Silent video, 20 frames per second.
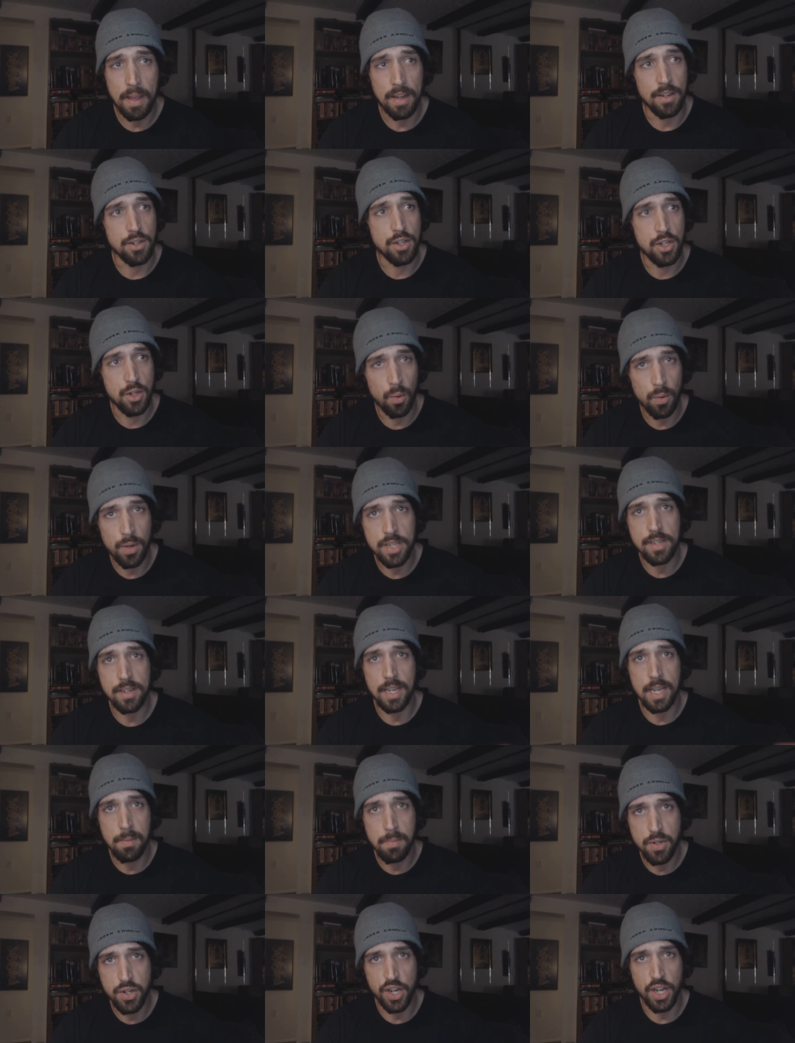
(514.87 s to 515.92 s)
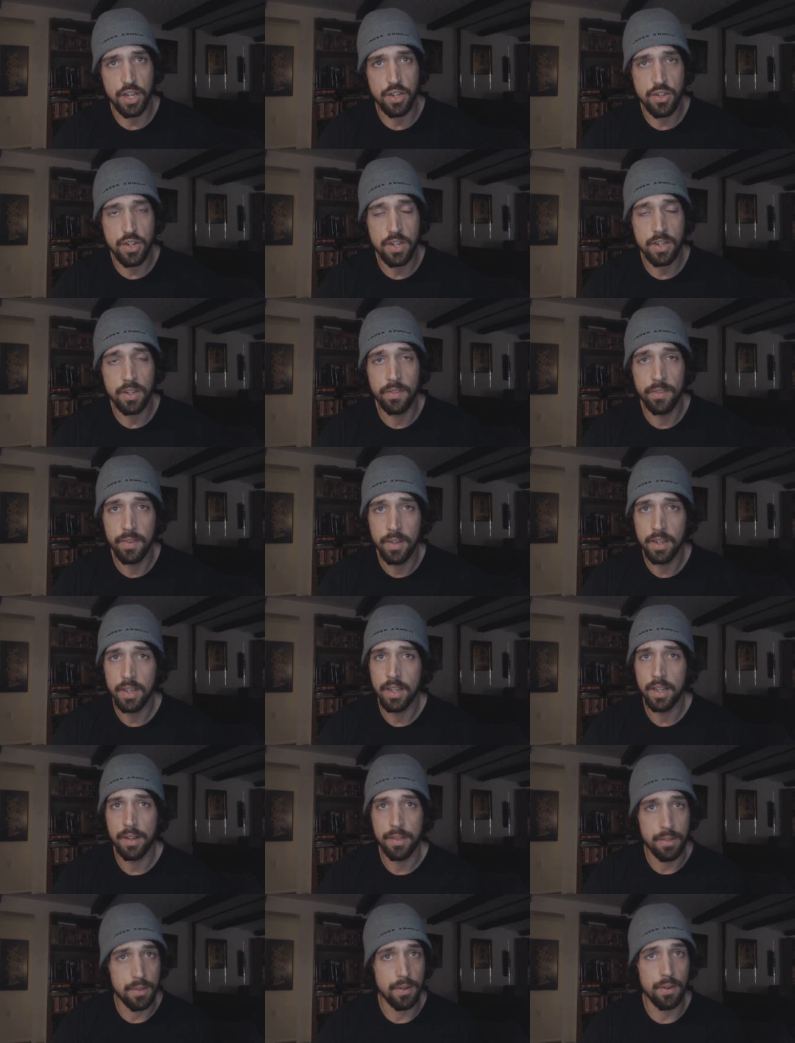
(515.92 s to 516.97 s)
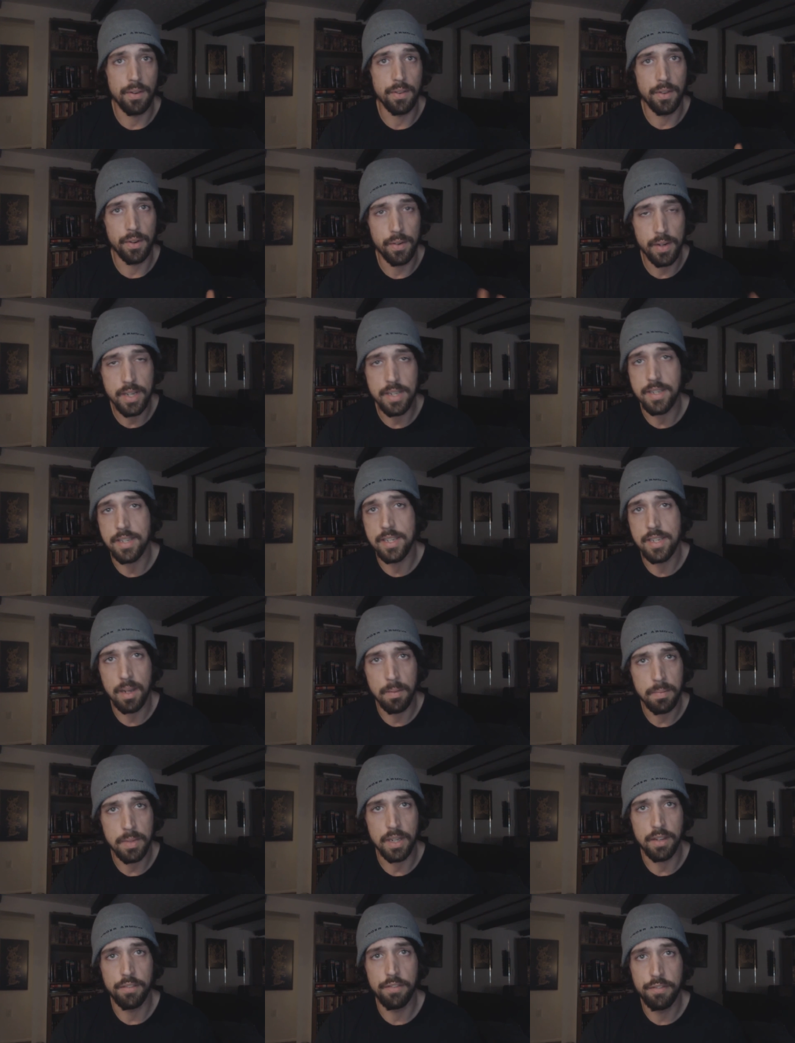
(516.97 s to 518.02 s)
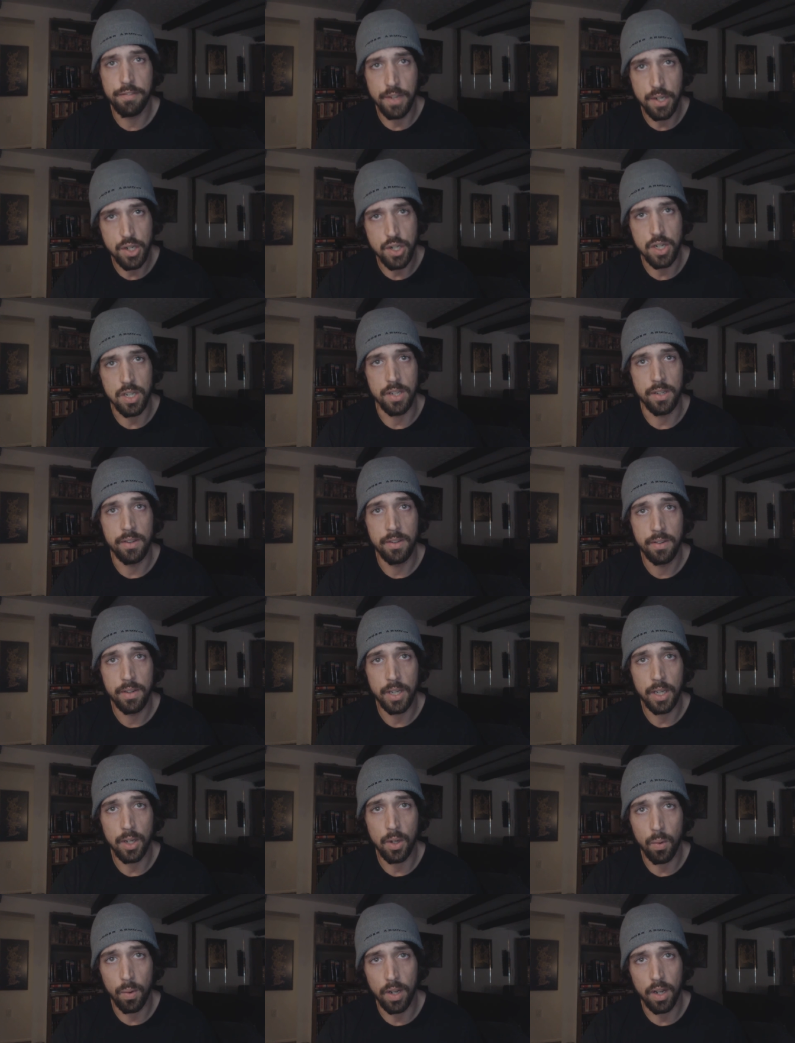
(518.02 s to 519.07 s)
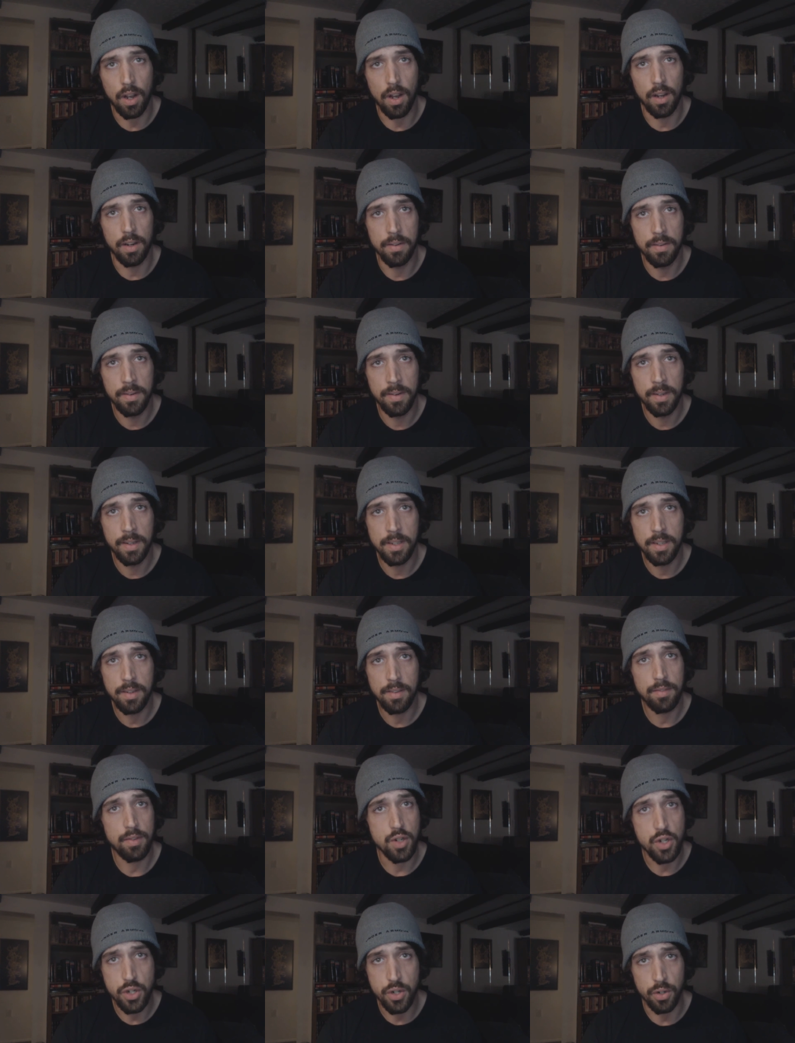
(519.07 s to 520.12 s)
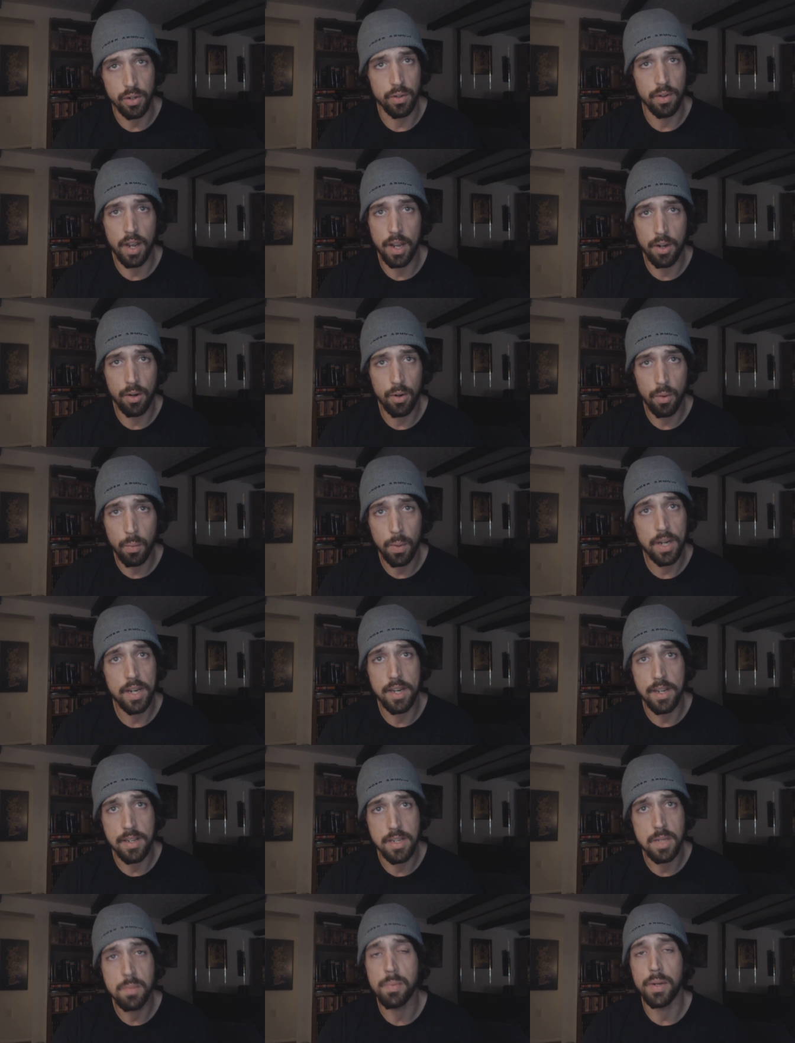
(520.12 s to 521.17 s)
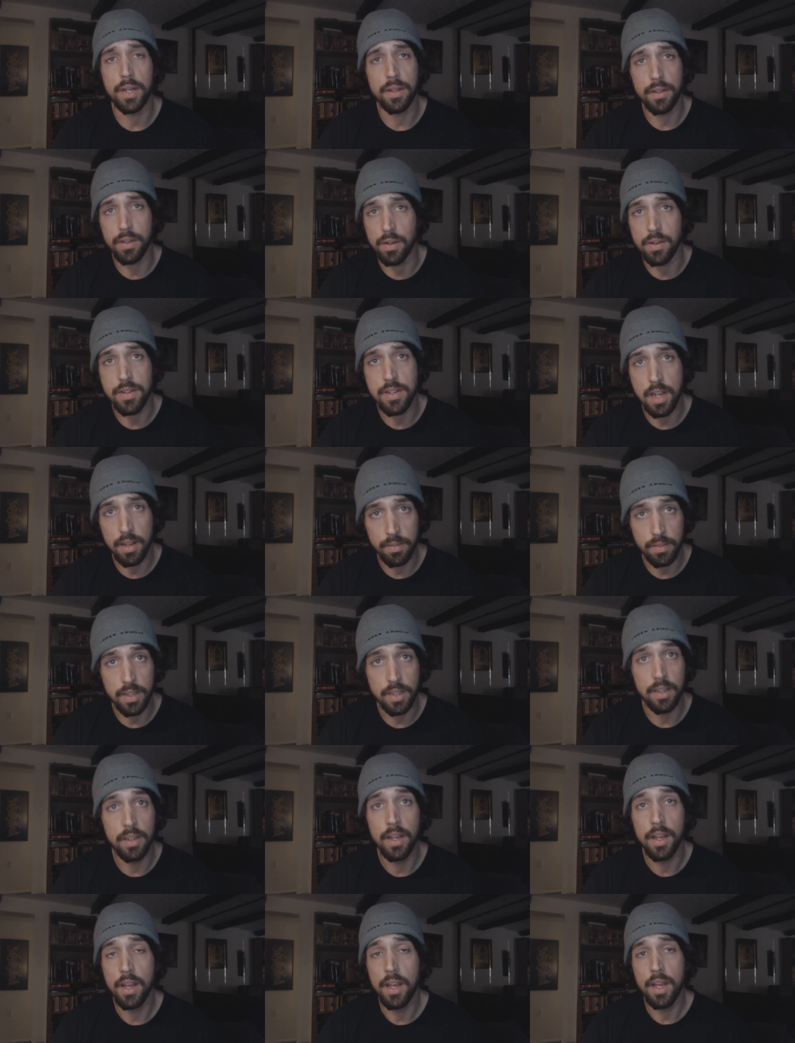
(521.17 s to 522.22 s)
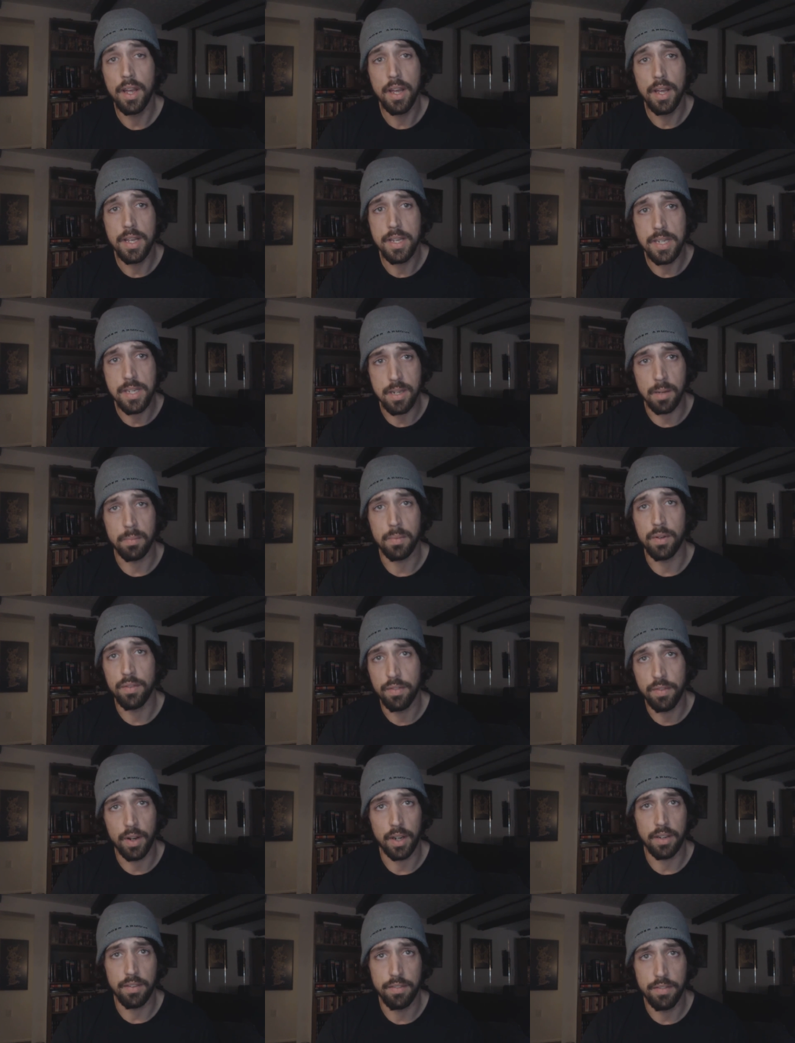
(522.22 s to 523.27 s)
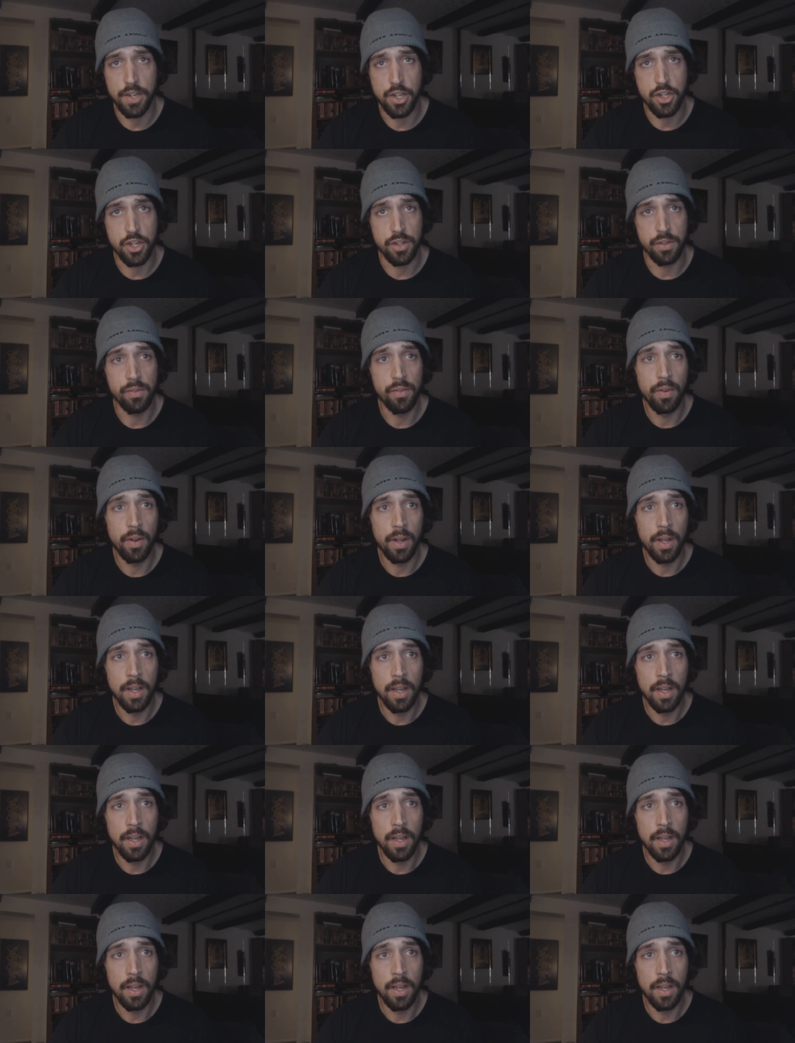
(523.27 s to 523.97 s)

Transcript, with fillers: And the stories keep changing. There, there is something fishy going on, for sure. I don't know what it is, but there's definitely something fucking fishy.